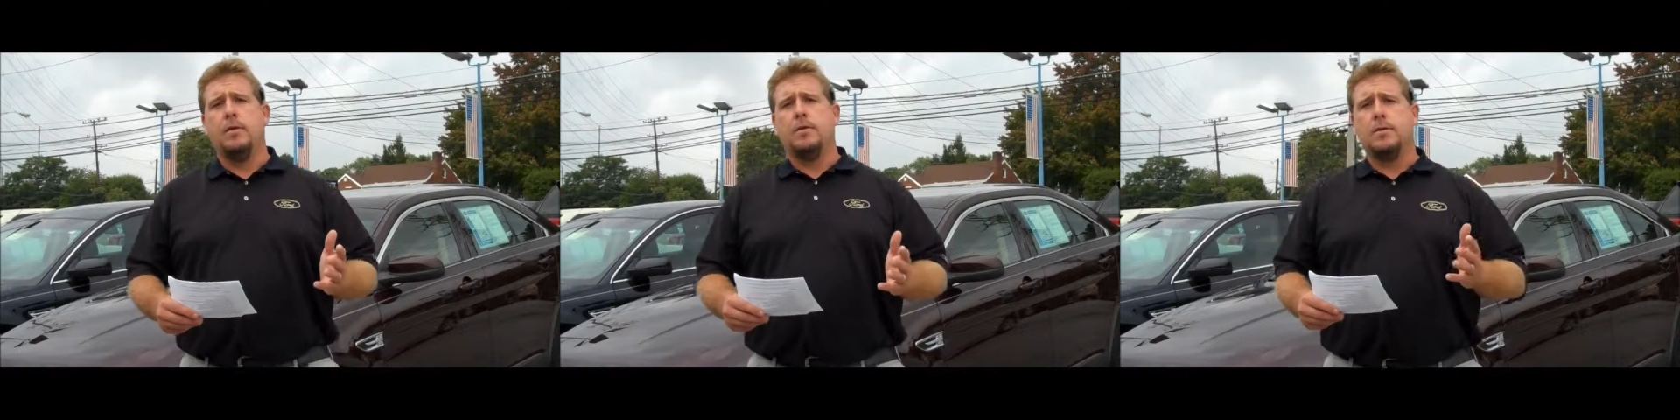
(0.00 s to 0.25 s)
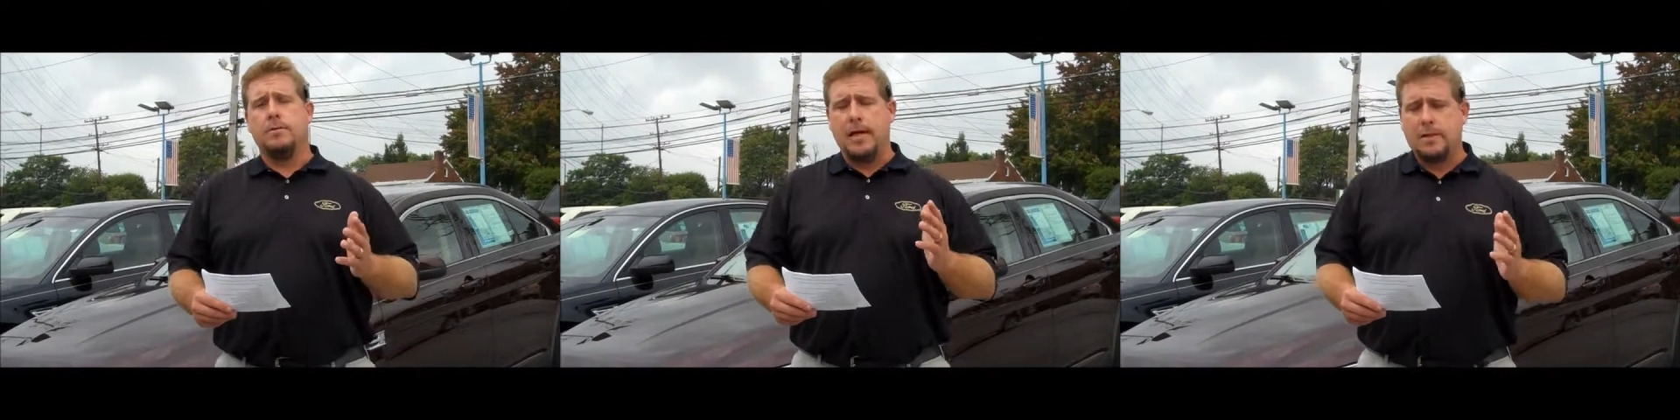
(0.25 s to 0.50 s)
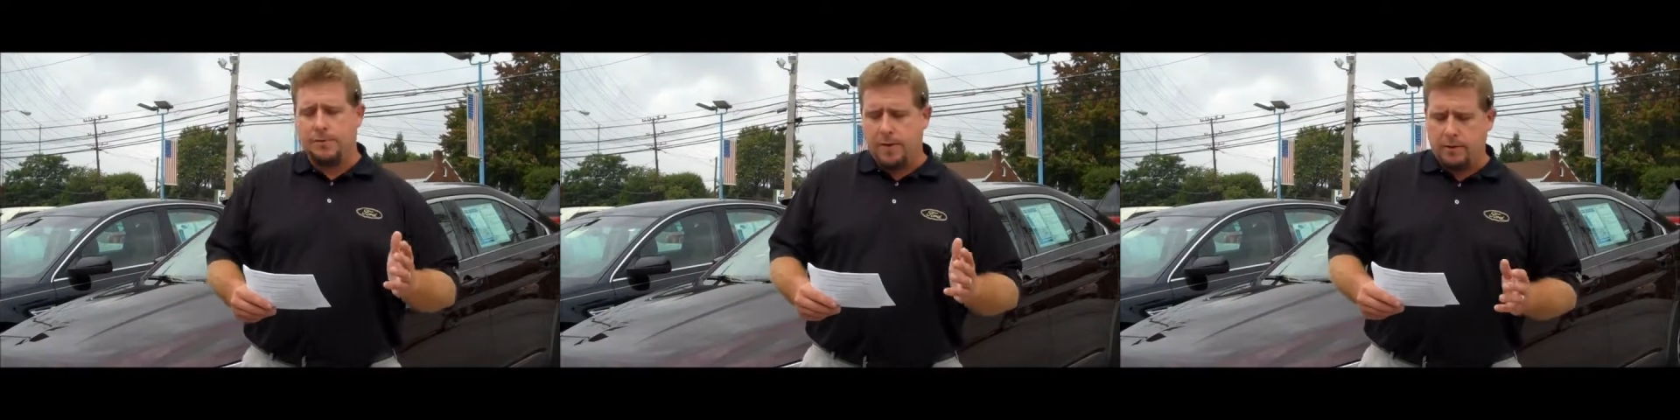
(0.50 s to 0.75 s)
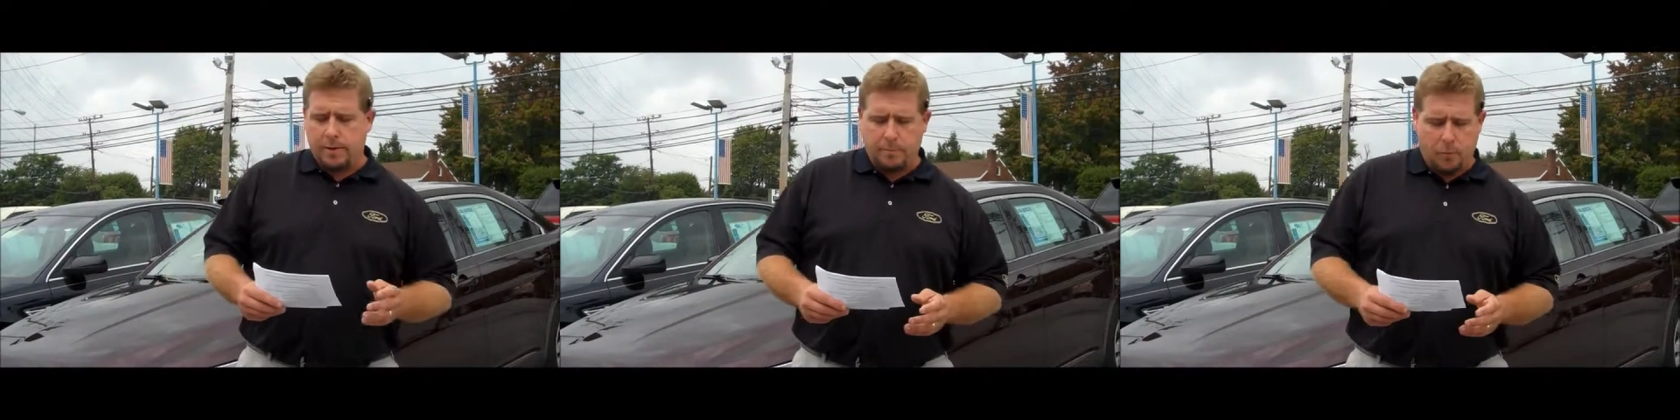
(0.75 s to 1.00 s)
So that's
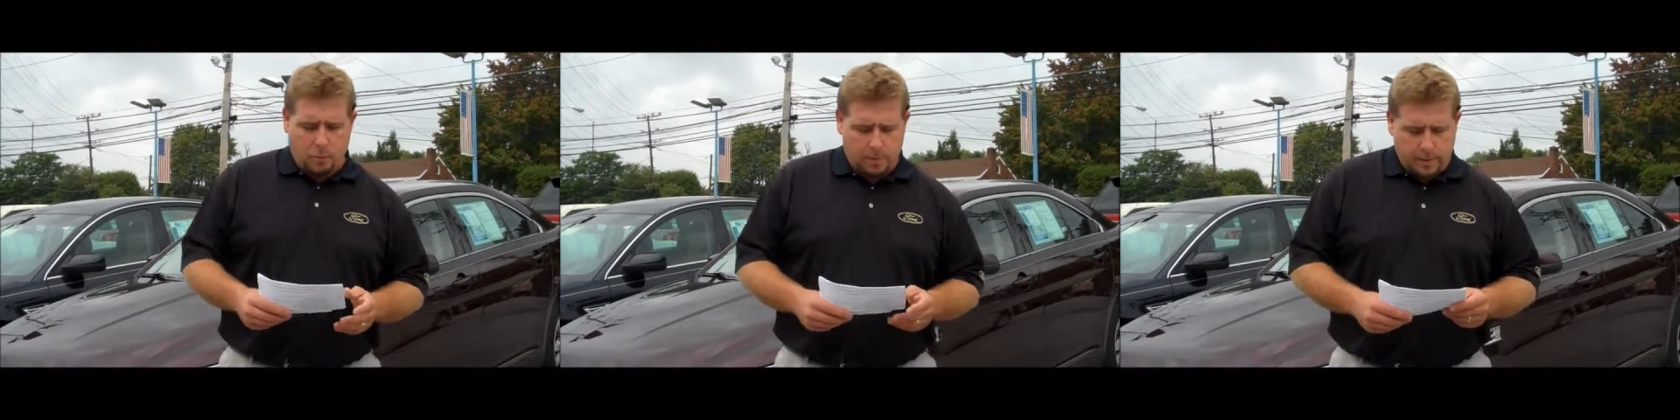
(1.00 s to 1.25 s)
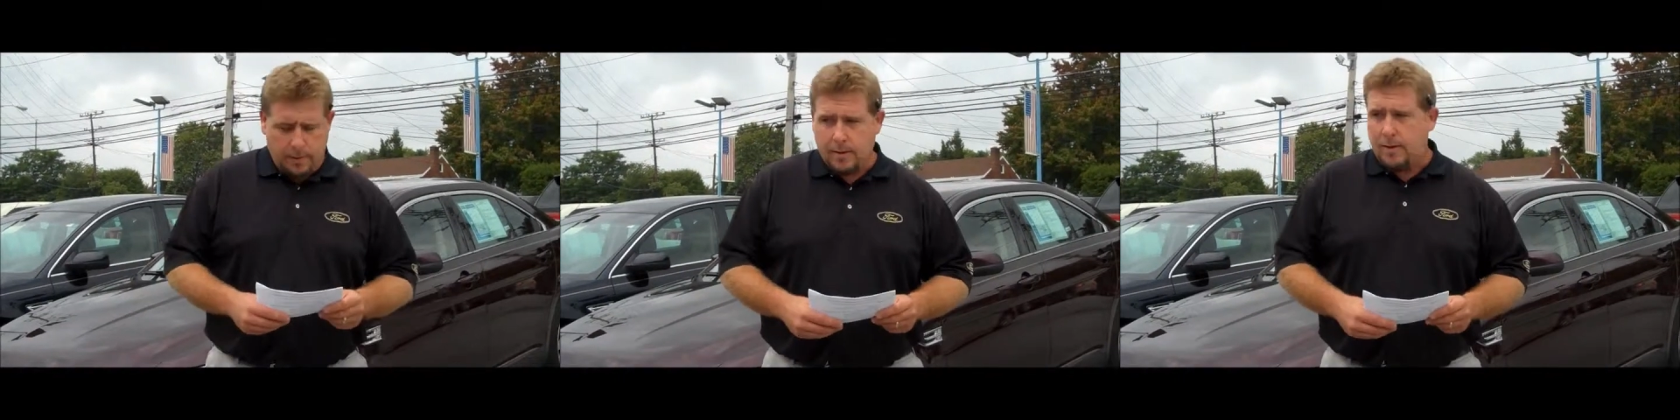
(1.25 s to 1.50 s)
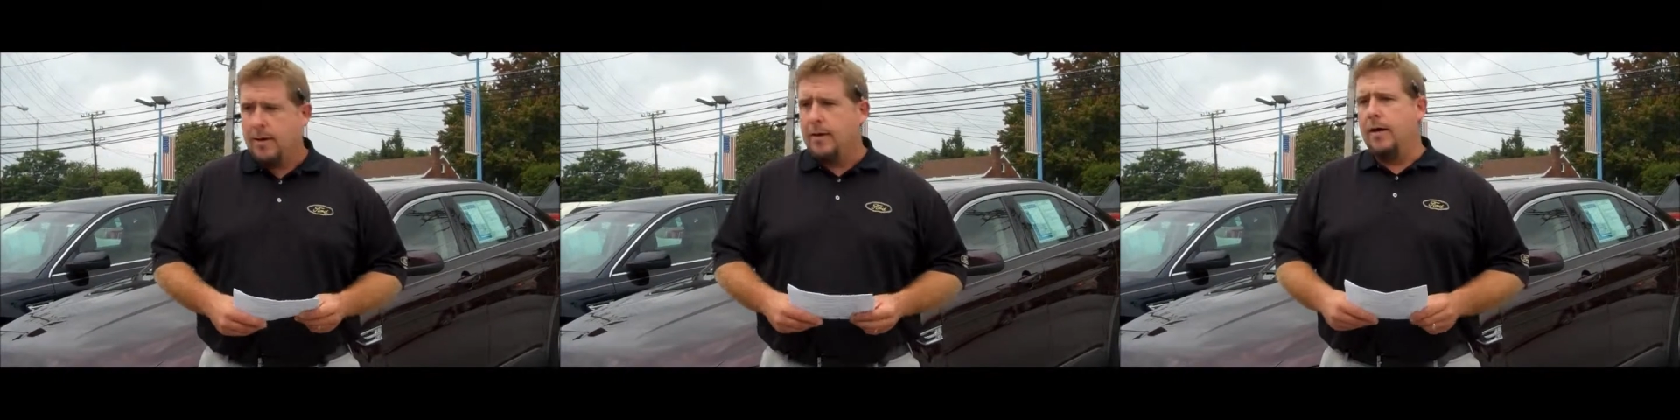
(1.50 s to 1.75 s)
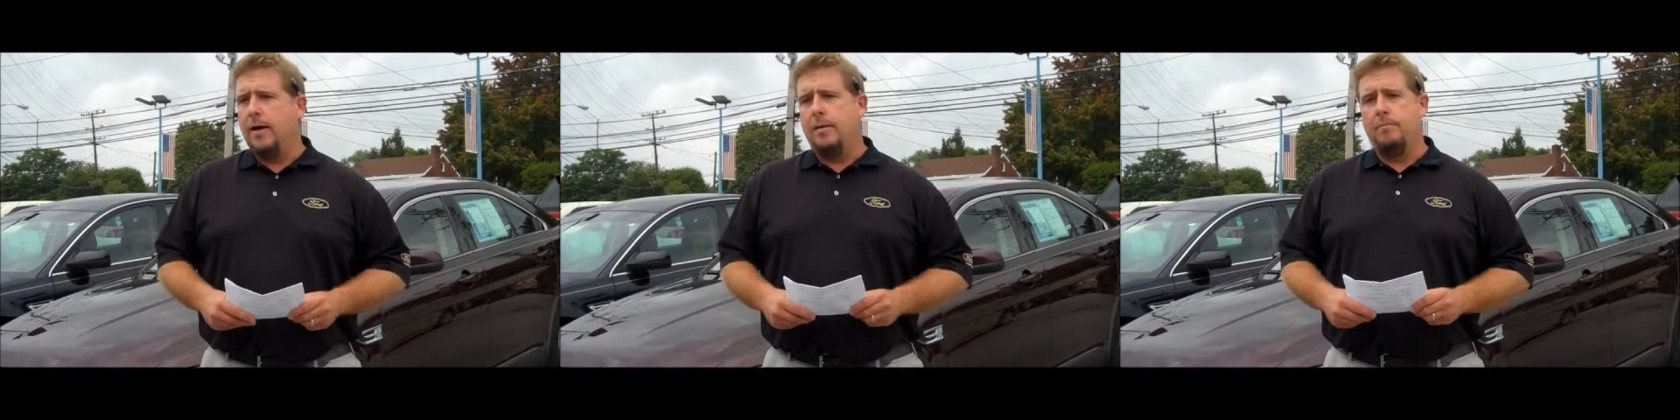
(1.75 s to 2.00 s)
very important.
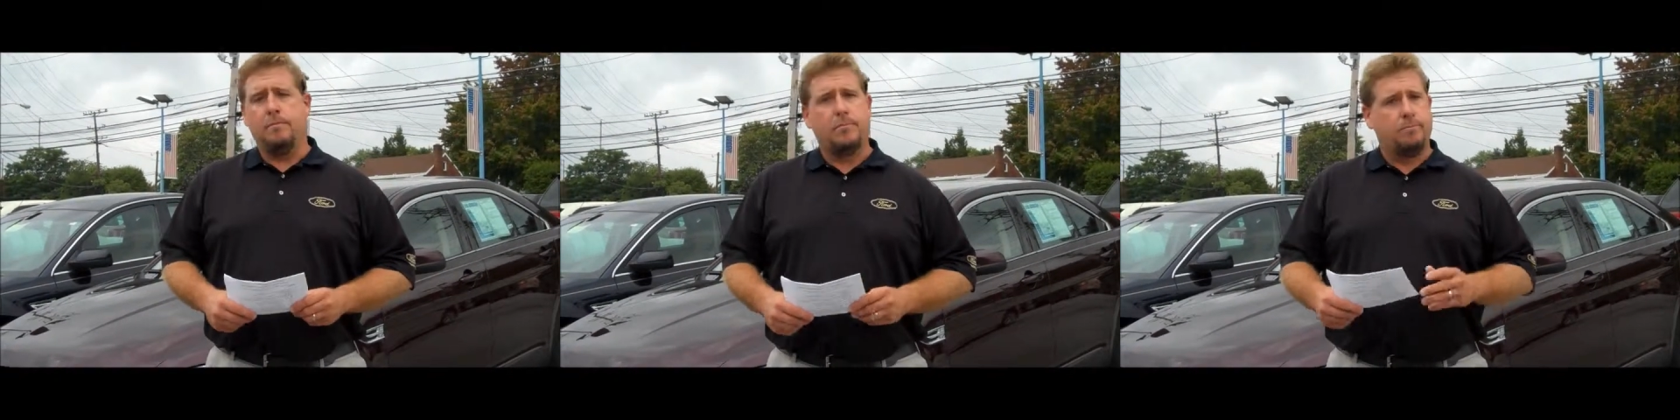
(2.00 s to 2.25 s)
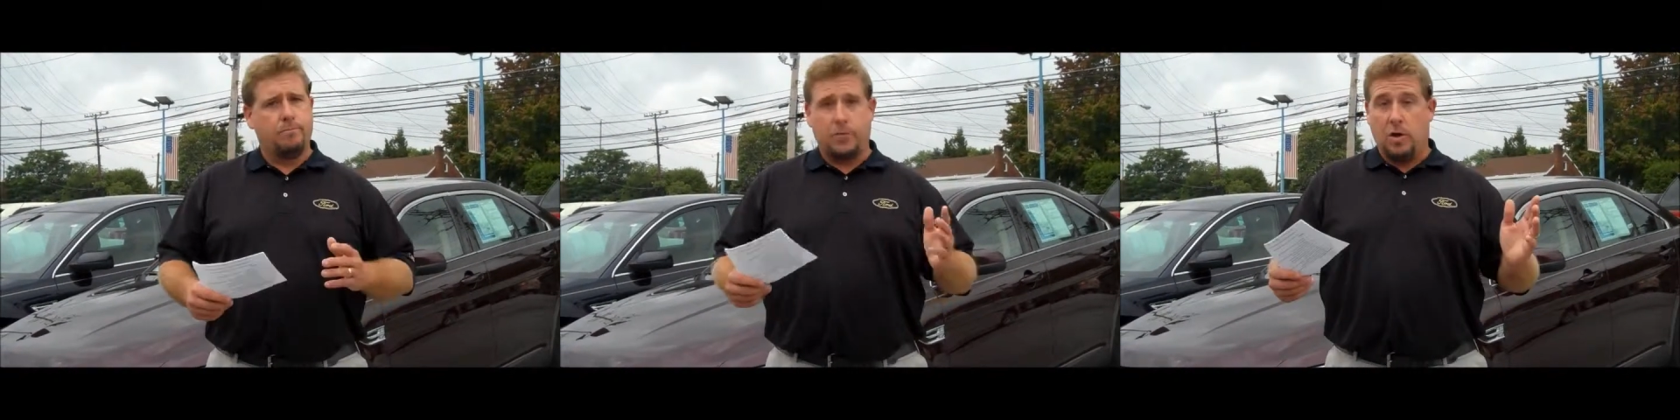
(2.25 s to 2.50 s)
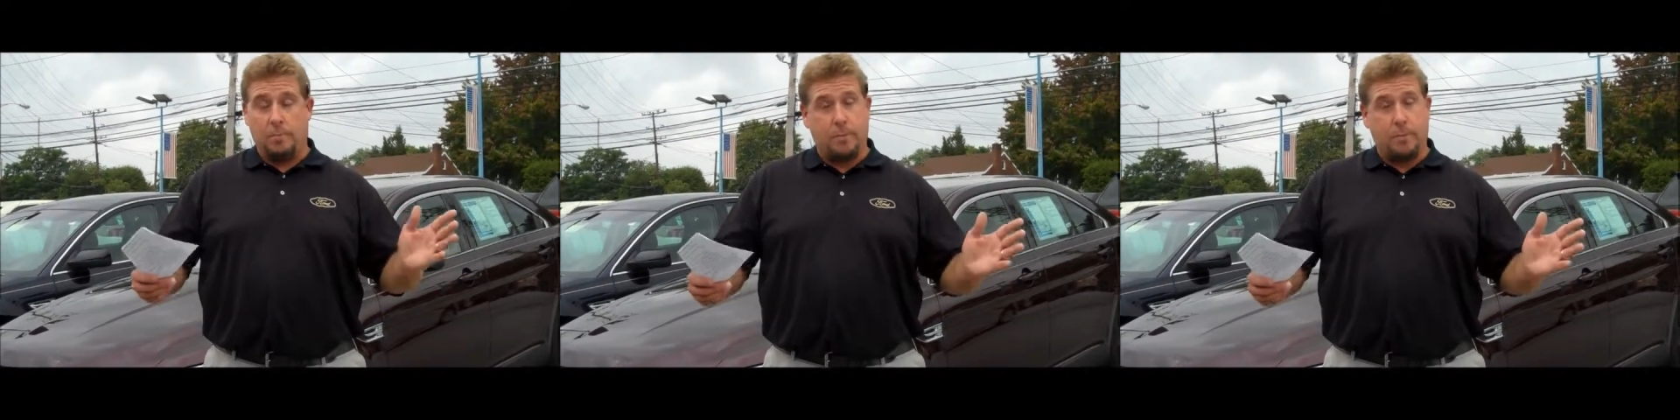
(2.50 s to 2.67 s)
Don't